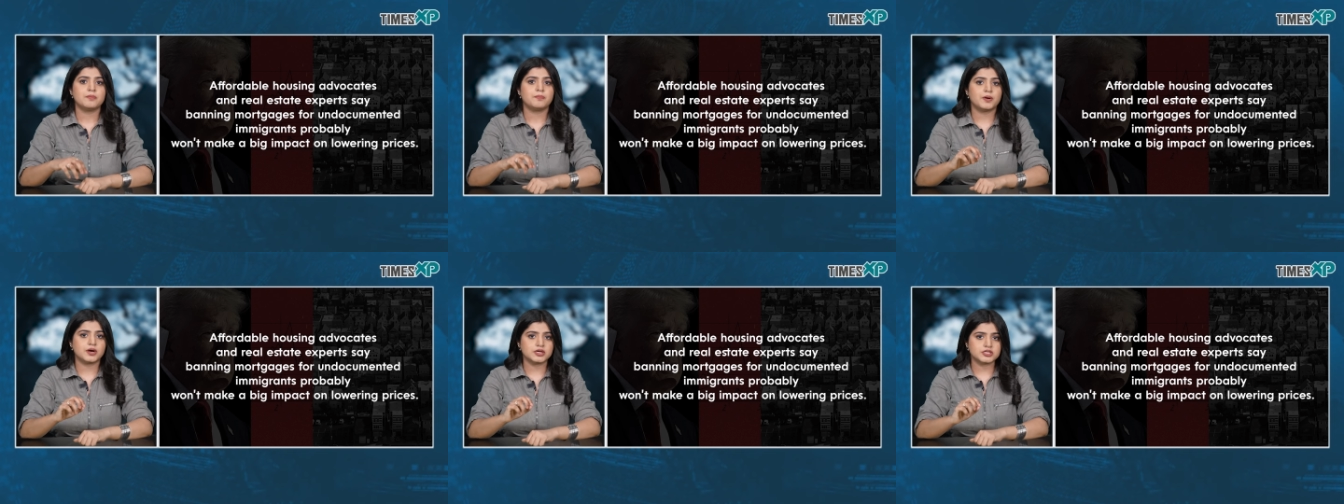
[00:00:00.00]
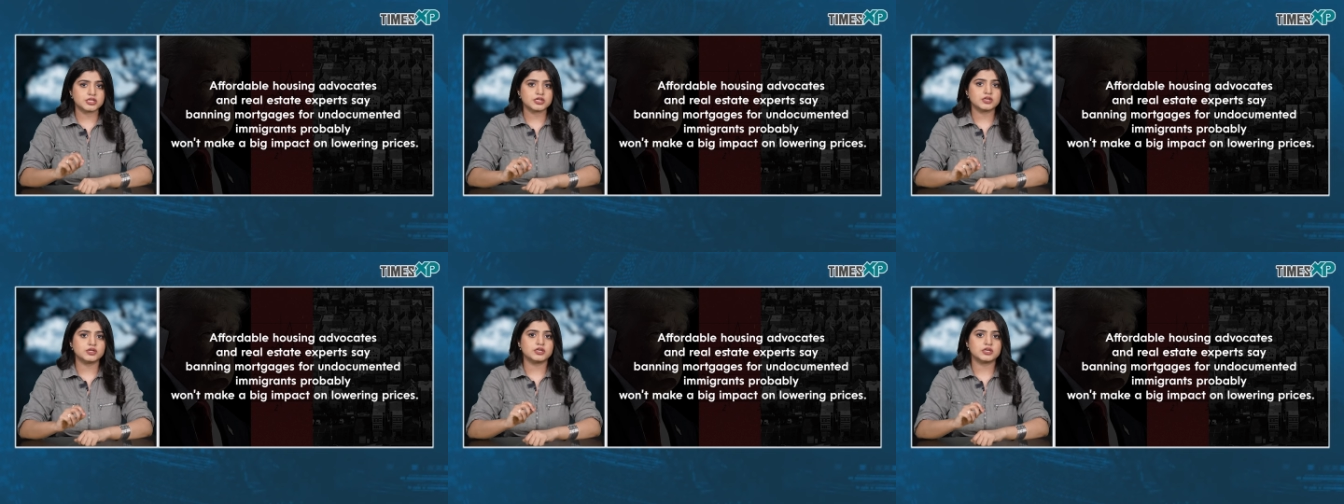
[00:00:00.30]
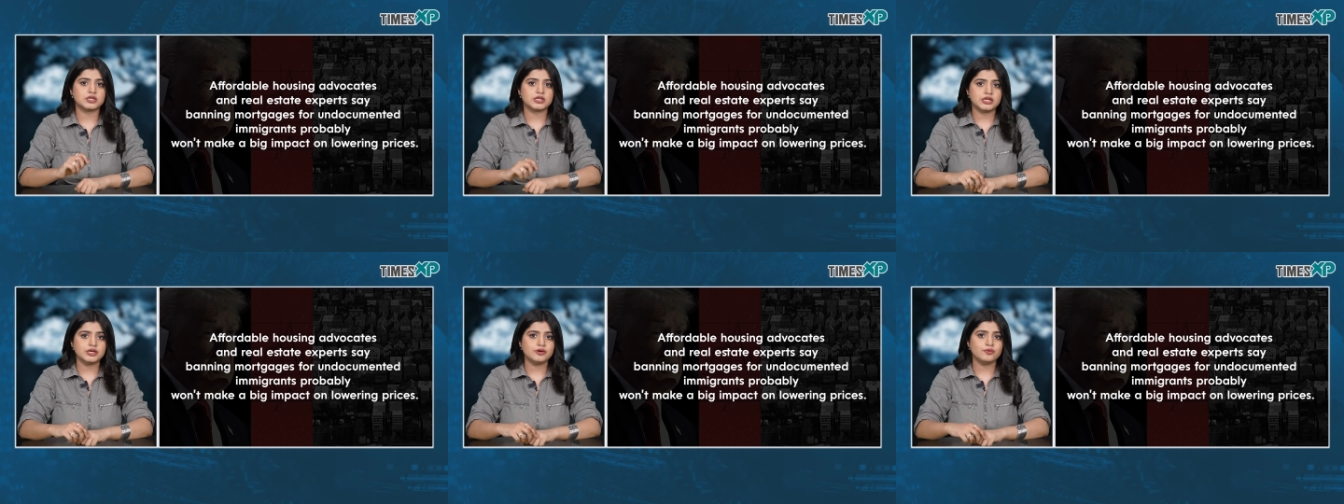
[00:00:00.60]

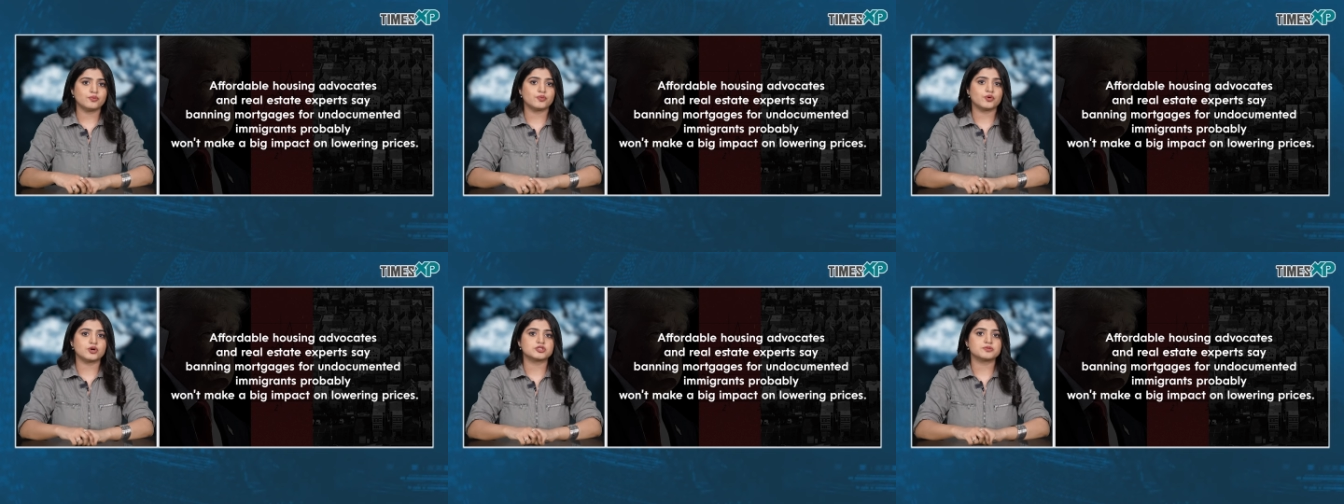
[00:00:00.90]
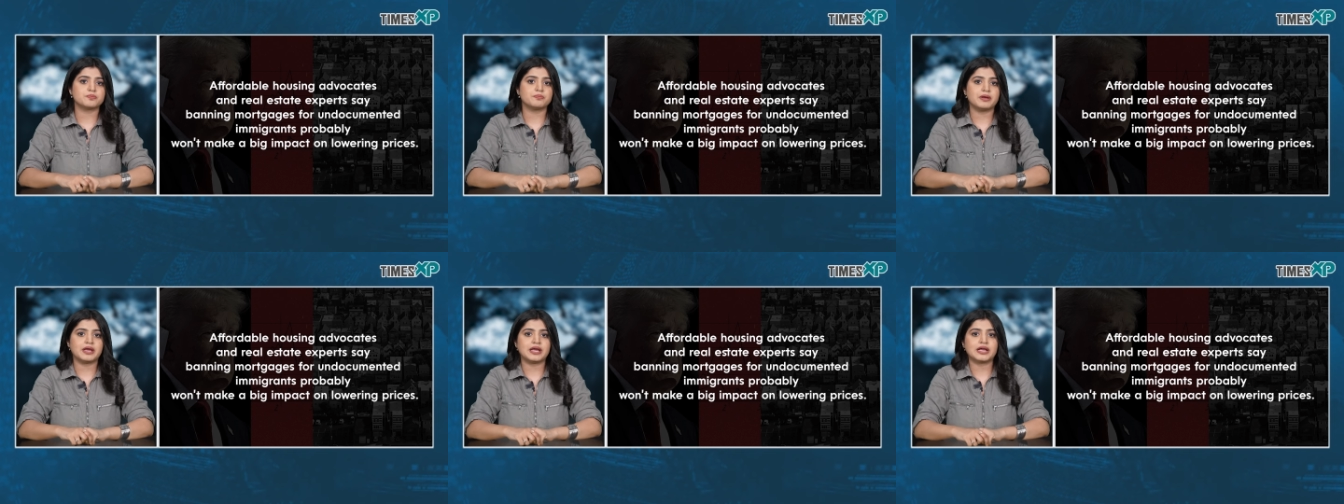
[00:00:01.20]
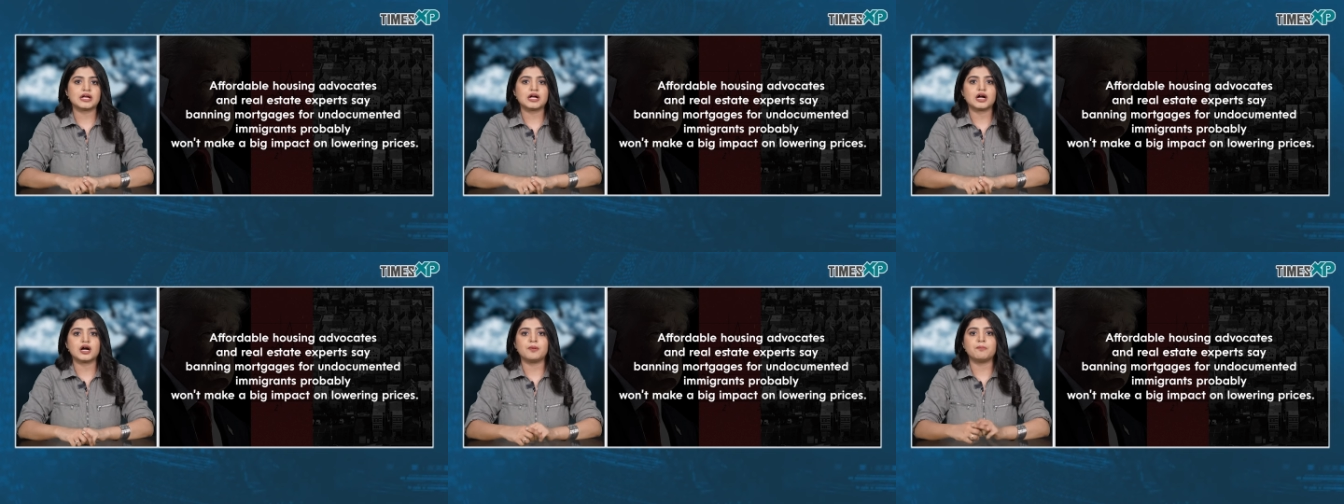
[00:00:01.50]
particularly won't
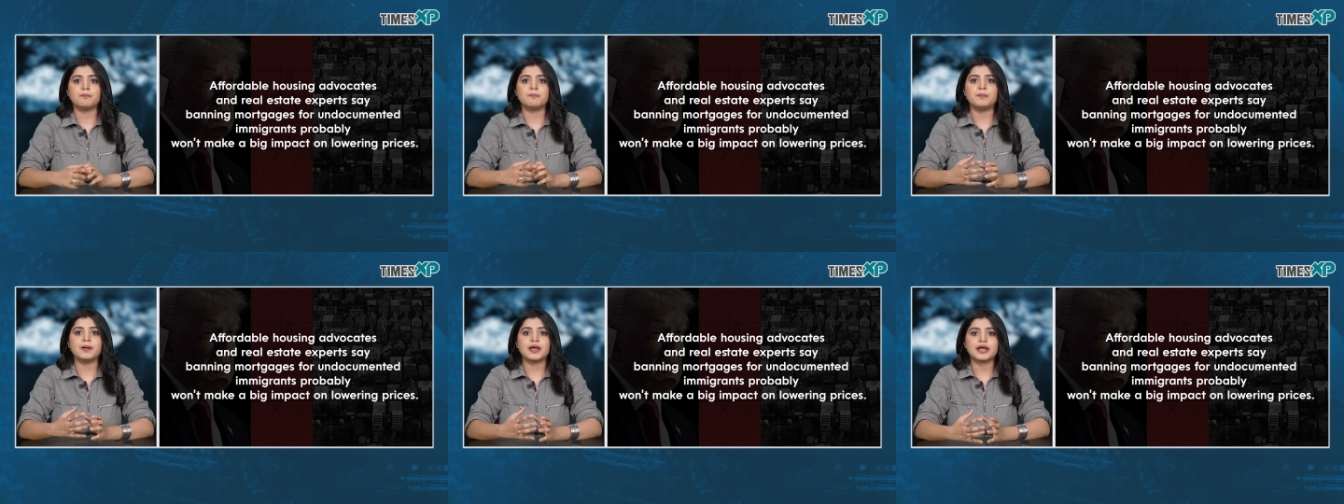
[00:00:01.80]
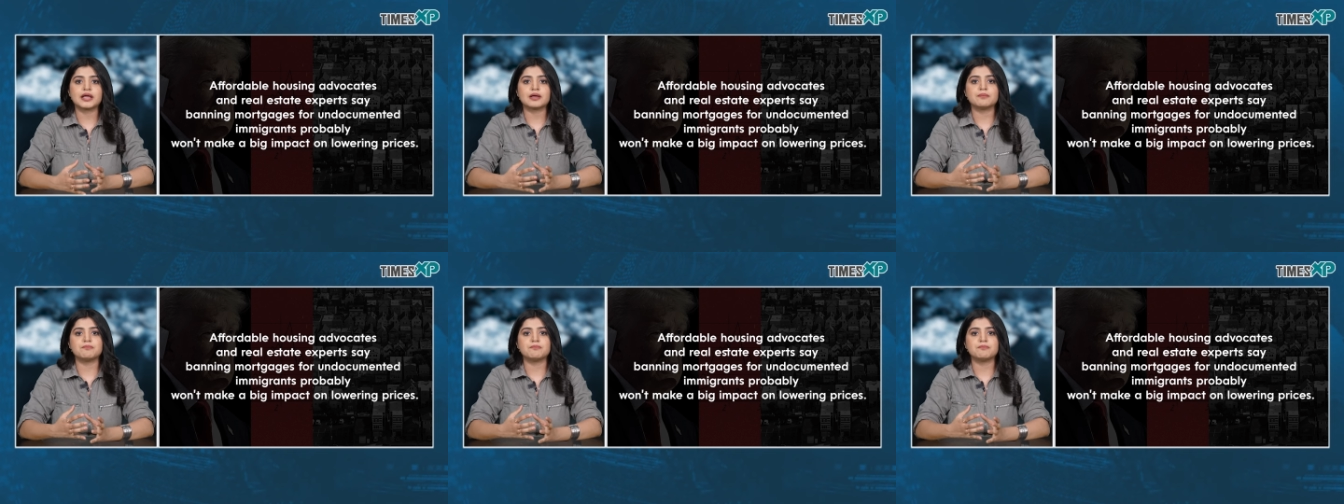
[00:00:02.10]
make a big